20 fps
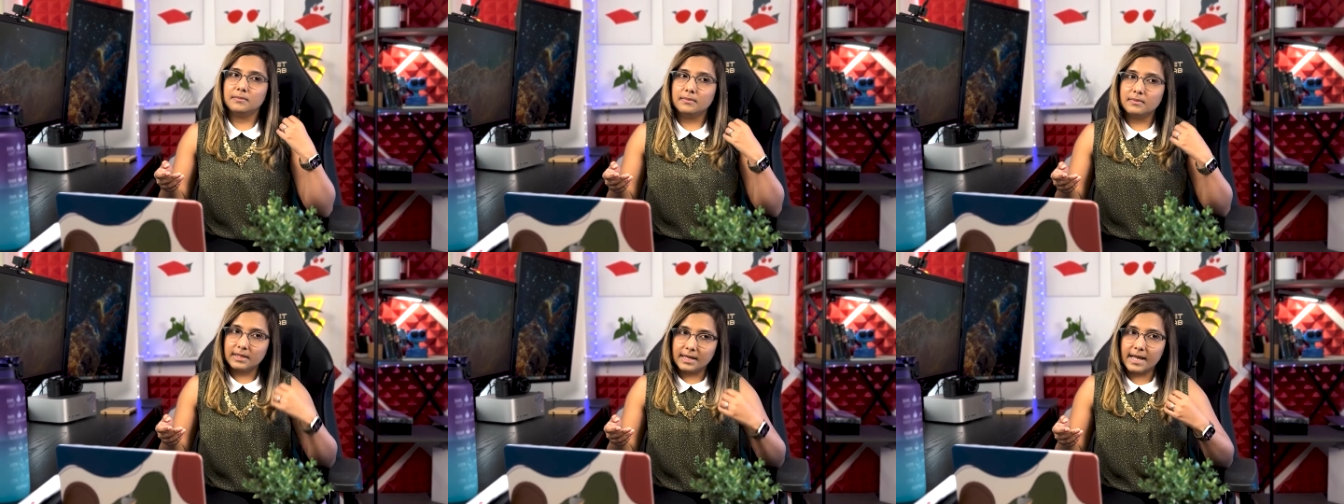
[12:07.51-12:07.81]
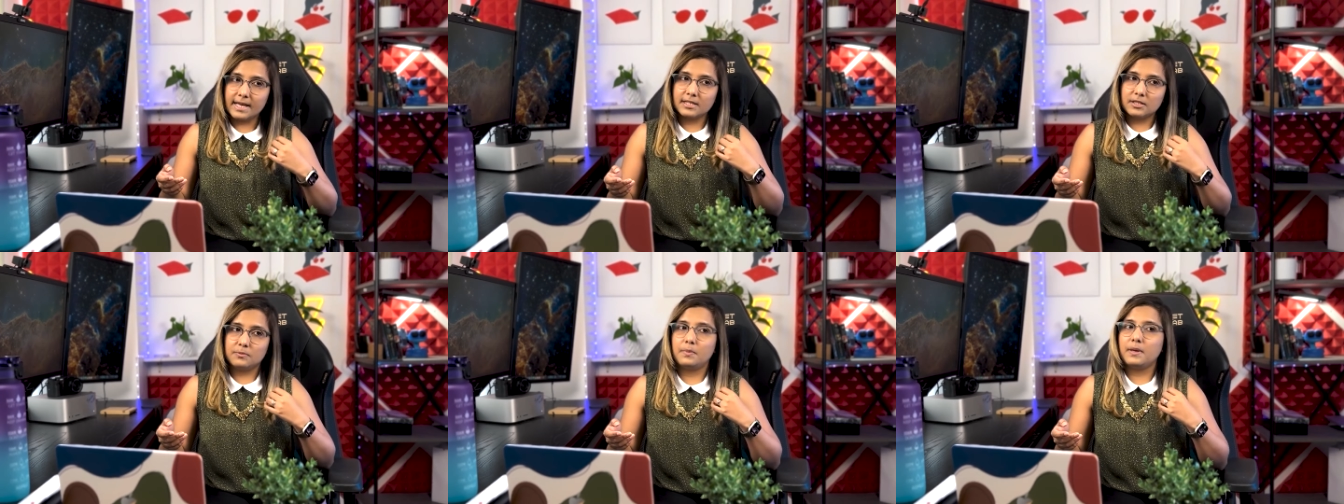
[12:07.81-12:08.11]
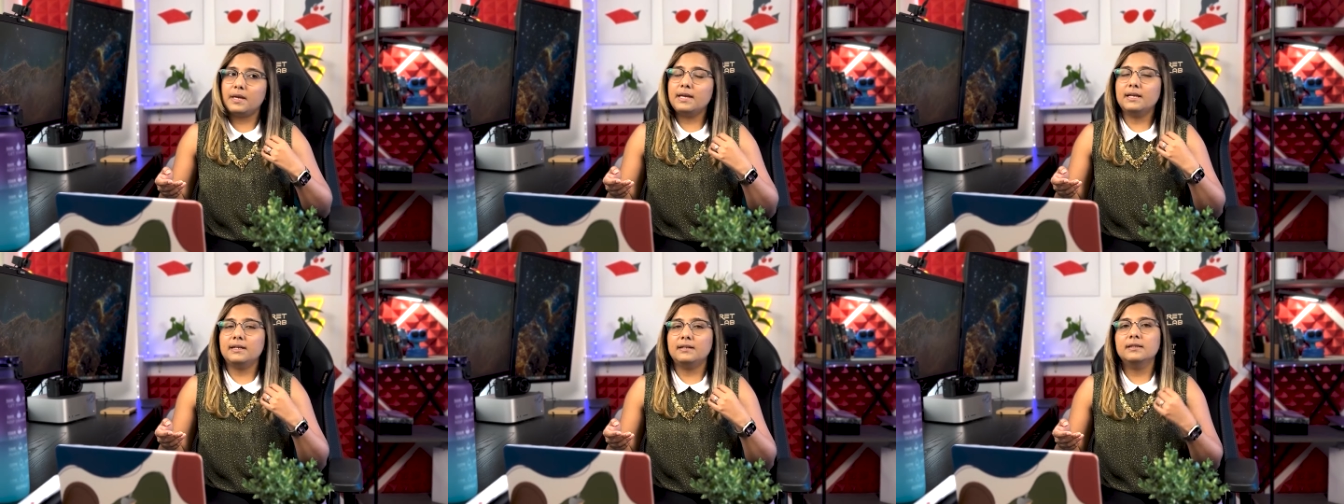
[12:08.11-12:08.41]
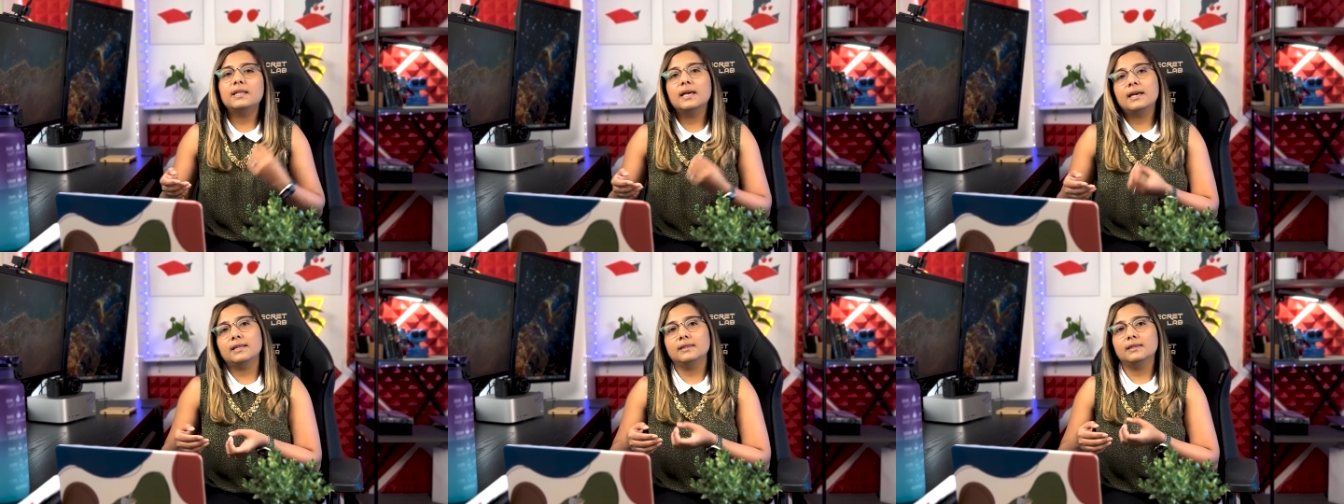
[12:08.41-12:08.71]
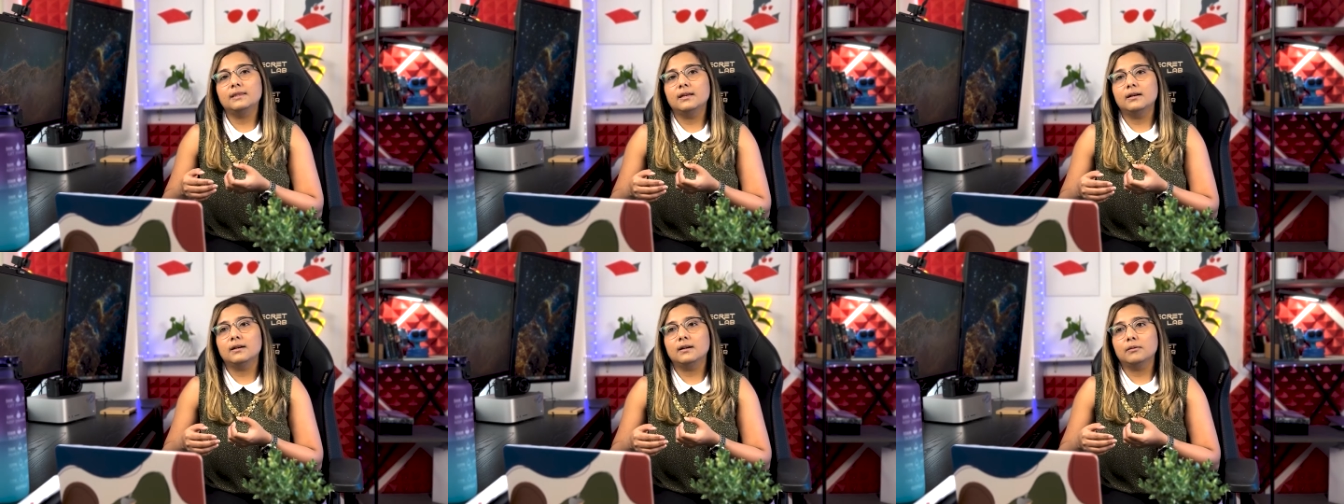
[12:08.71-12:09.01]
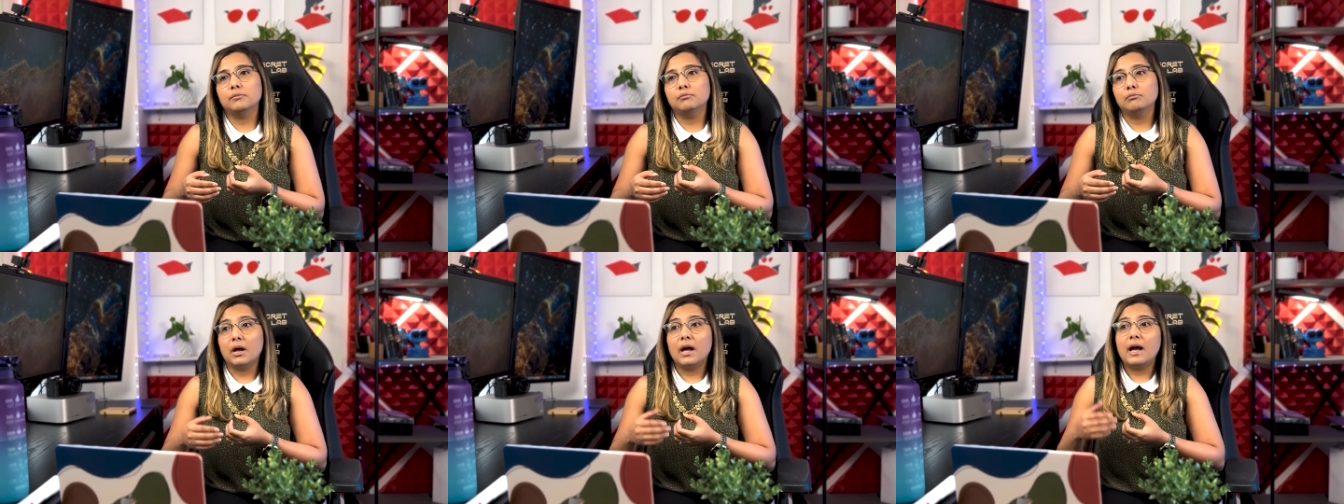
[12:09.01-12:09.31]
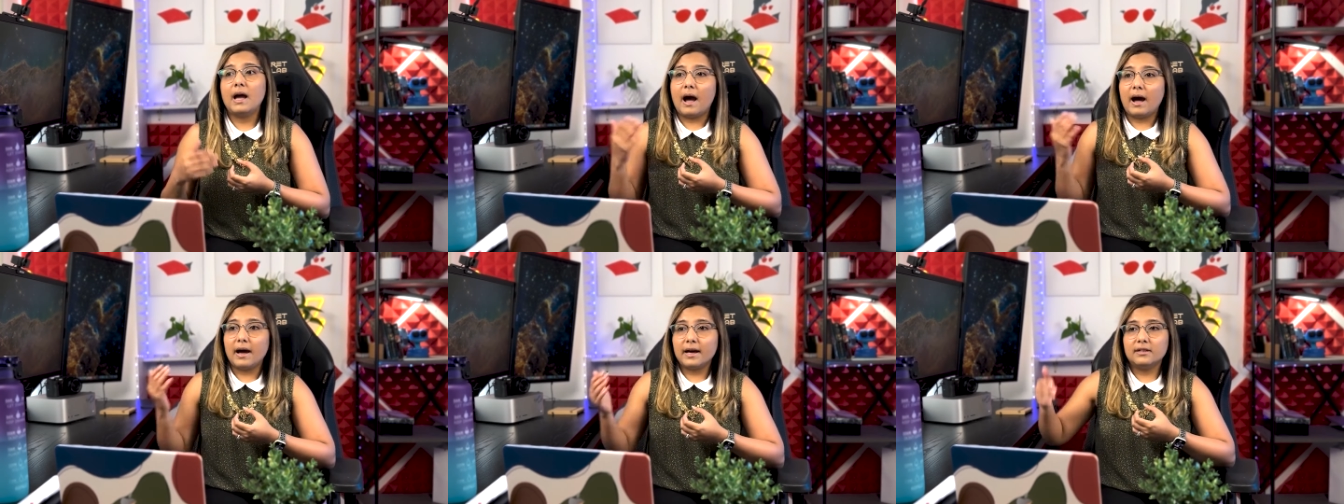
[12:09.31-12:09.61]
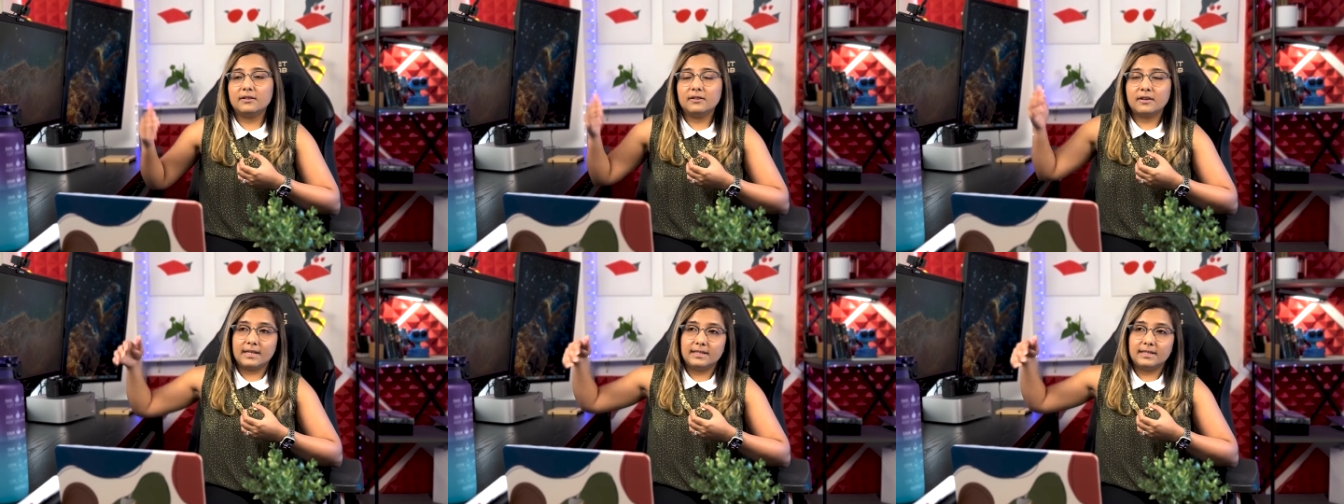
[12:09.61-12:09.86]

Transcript: less paid than the higher